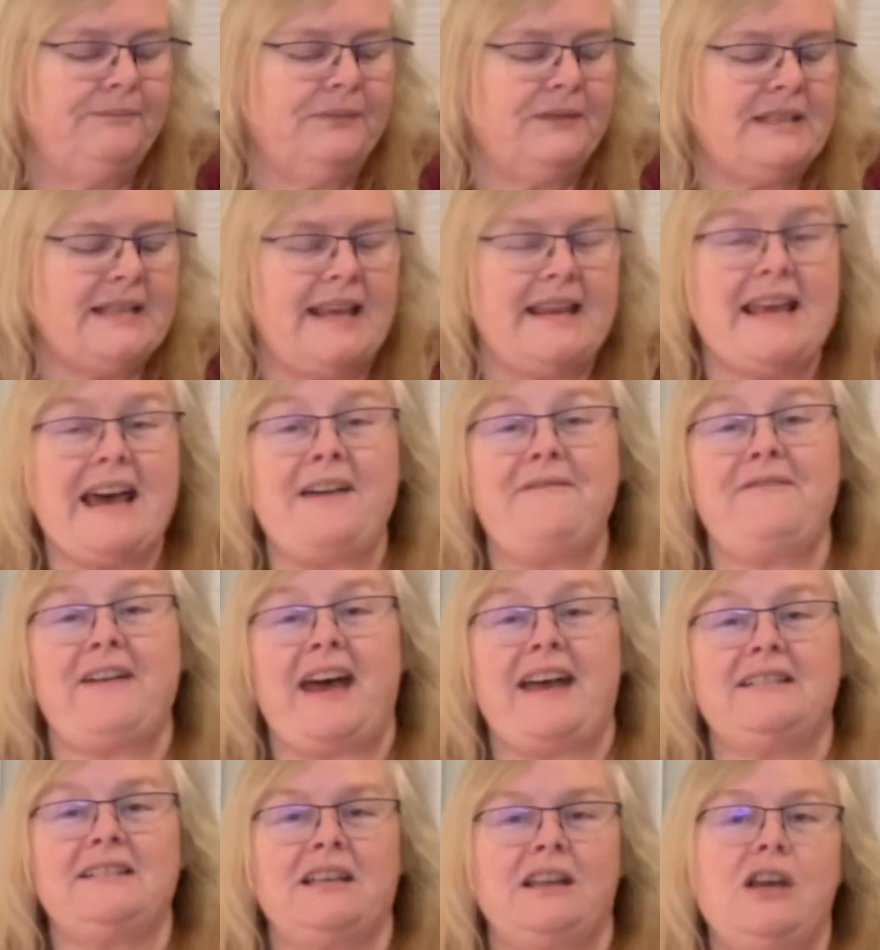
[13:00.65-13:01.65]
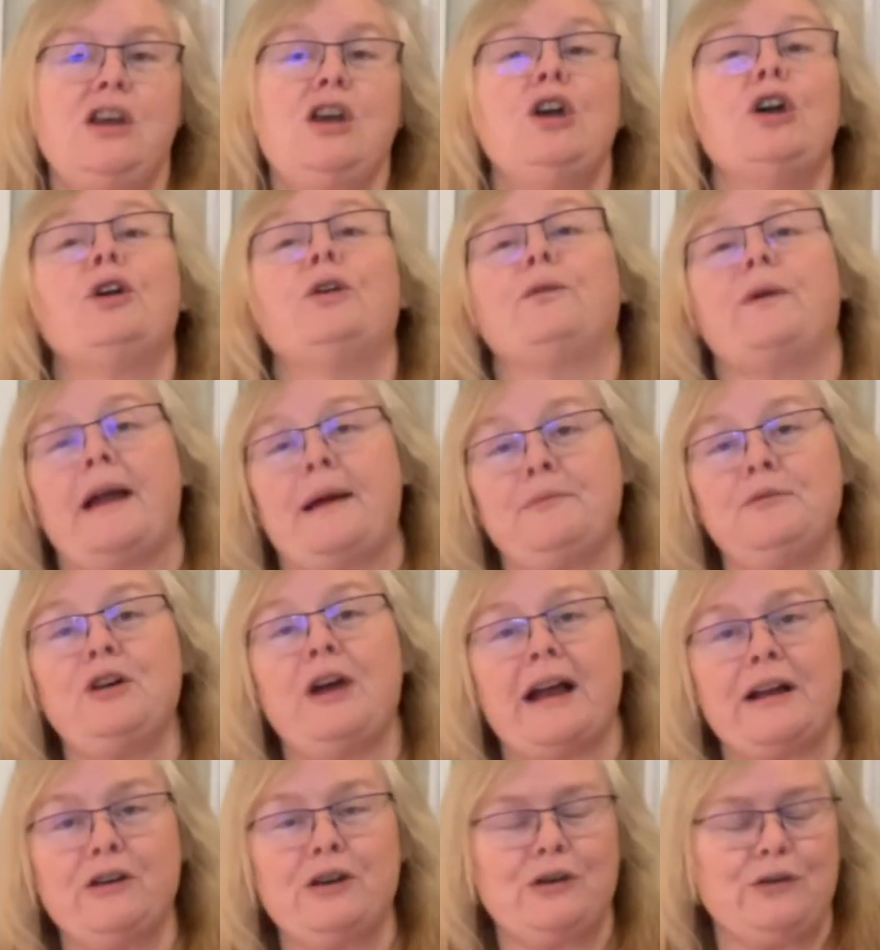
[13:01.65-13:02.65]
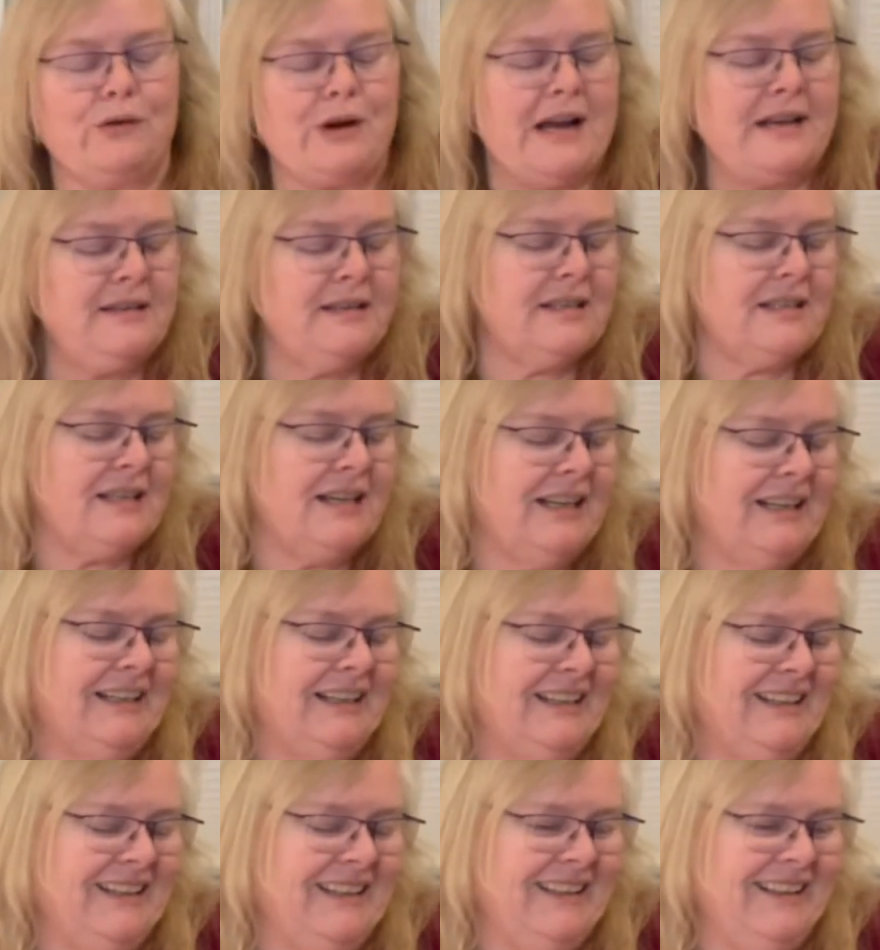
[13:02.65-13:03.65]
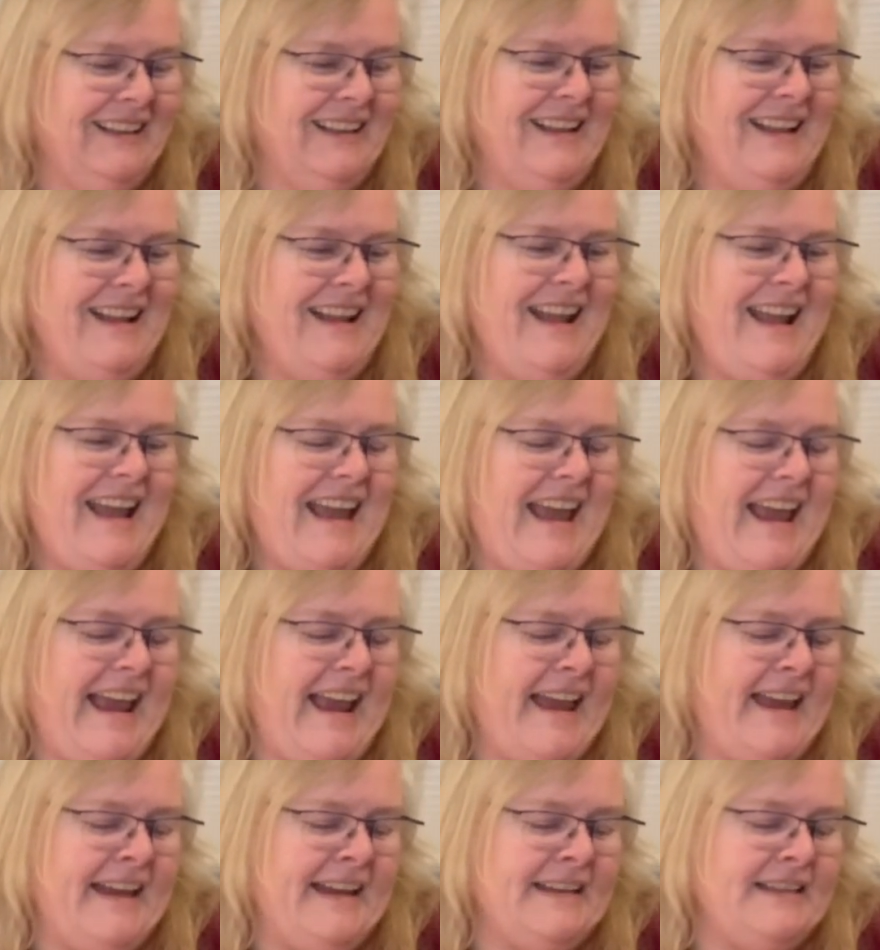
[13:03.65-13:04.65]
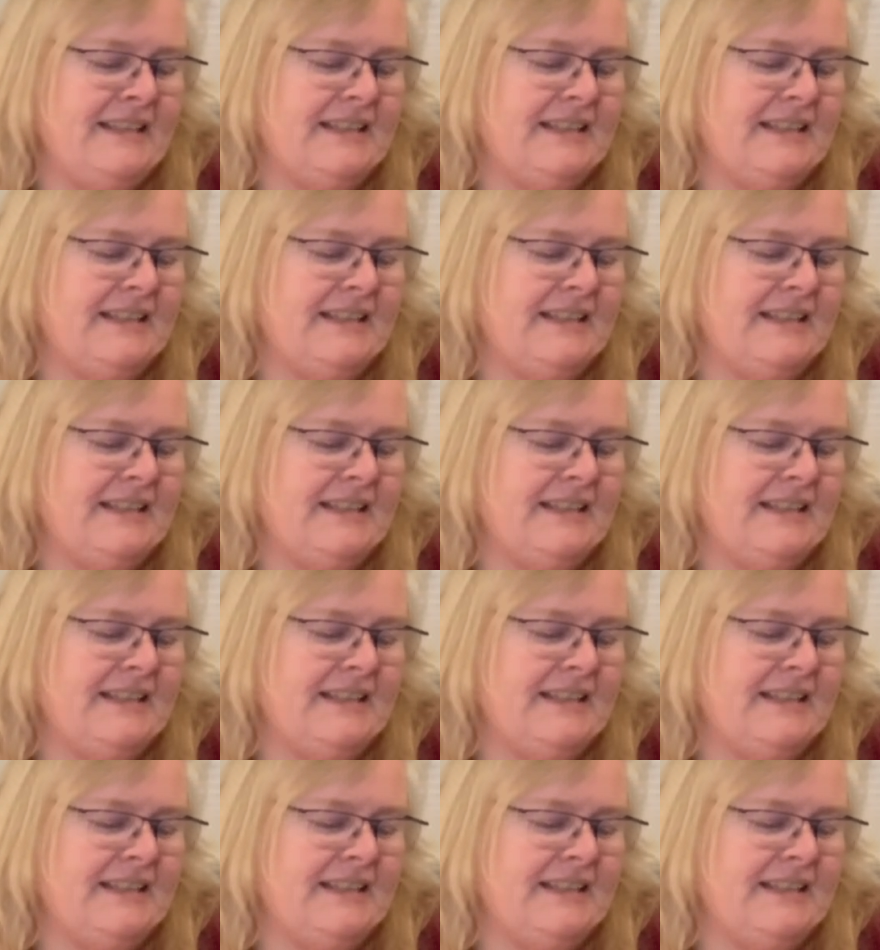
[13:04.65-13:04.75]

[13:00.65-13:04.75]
Say that fast. Graham cracker crust. And